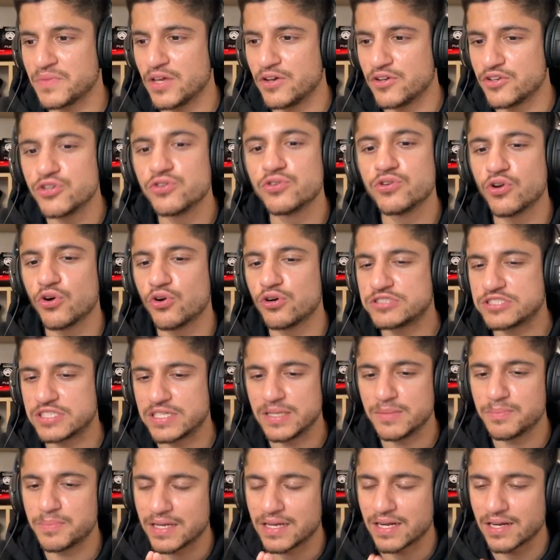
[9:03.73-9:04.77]
You know
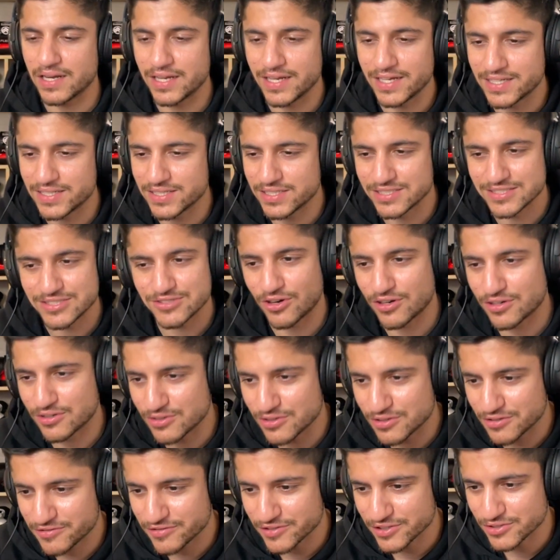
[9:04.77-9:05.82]
sleeping late is not good
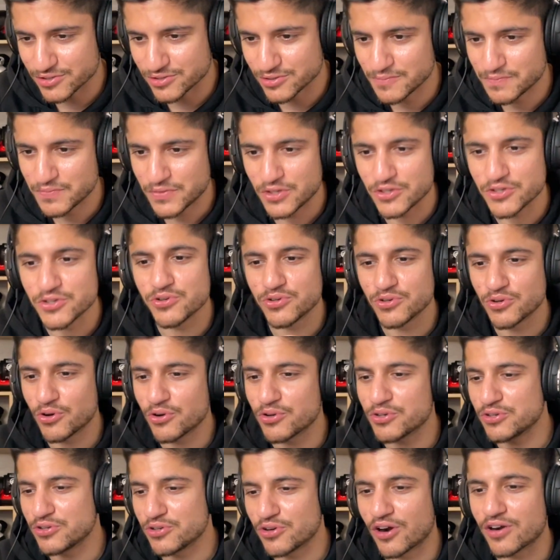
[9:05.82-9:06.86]
for you. You know
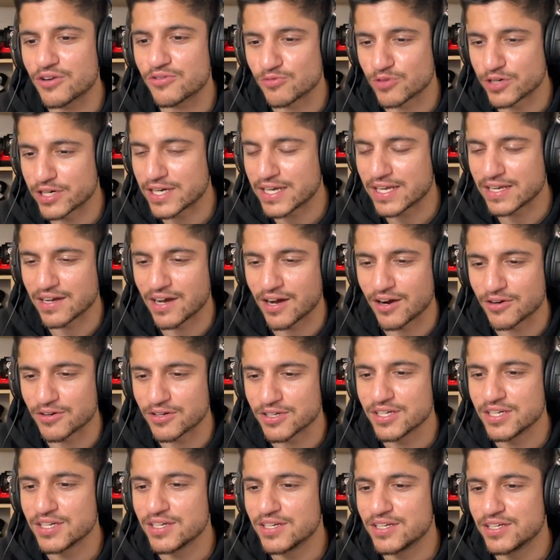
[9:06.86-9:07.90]
you're not working out,
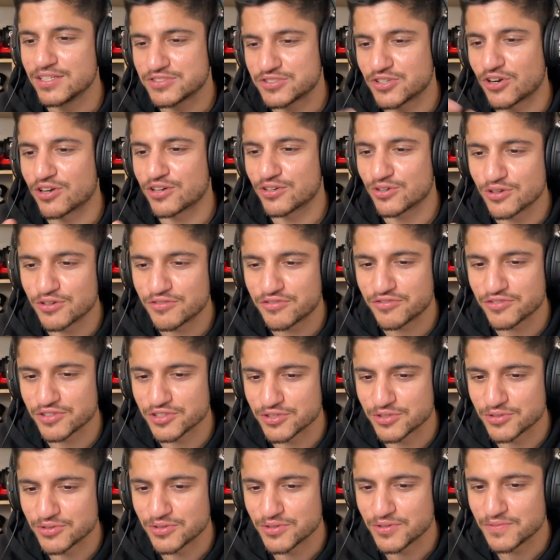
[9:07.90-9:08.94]
it's not good for you.